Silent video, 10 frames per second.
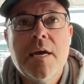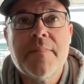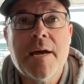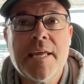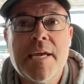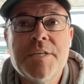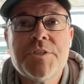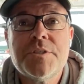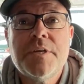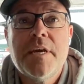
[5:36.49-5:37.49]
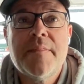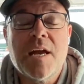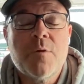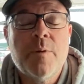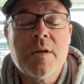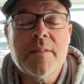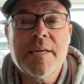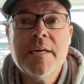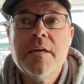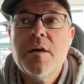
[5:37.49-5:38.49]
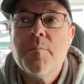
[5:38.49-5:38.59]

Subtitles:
at that age and that quickly.